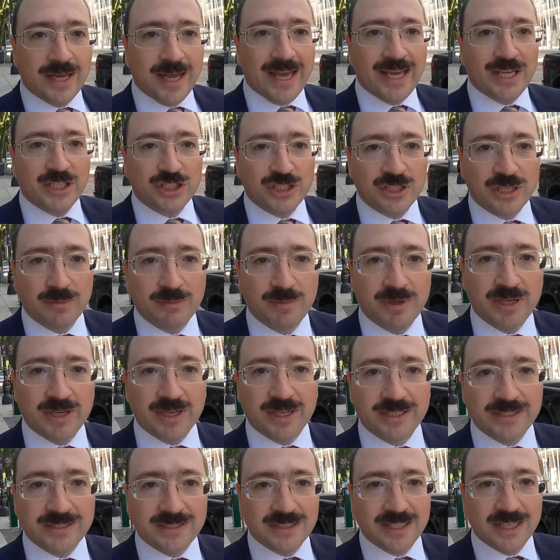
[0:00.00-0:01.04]
Asian
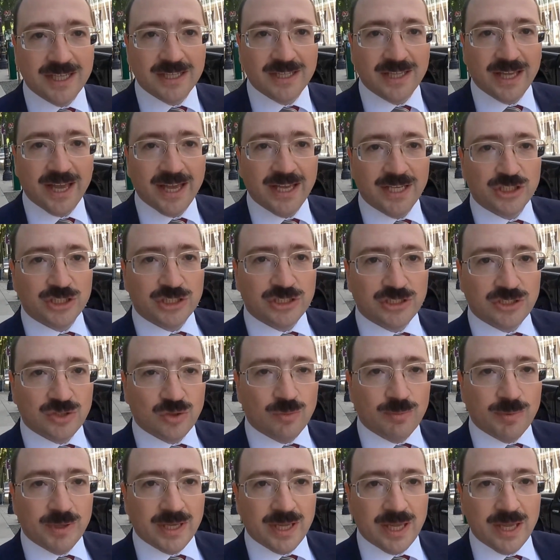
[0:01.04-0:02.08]
Americans and Asians
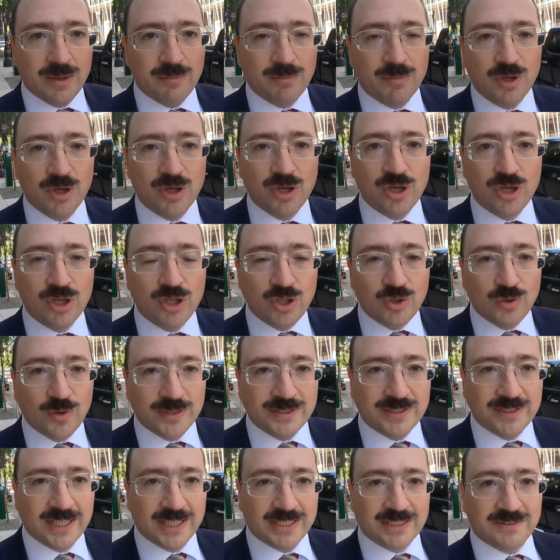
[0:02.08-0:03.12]
who became
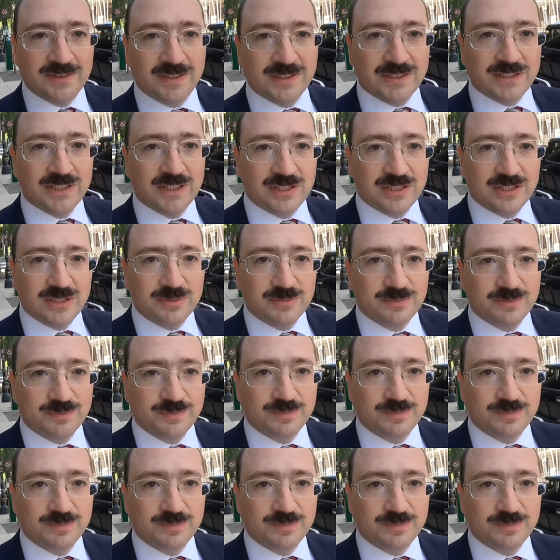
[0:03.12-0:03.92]
US tax residents.